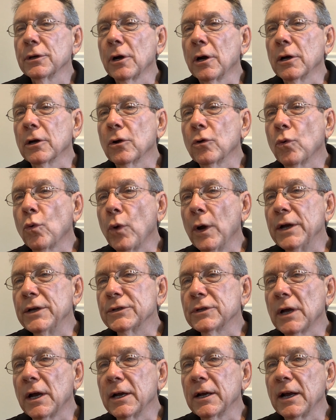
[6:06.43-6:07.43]
are
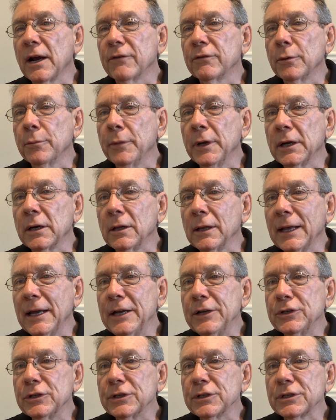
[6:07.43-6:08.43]
quasi governmental
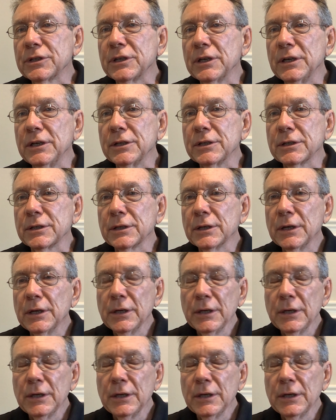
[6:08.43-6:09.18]
agencies.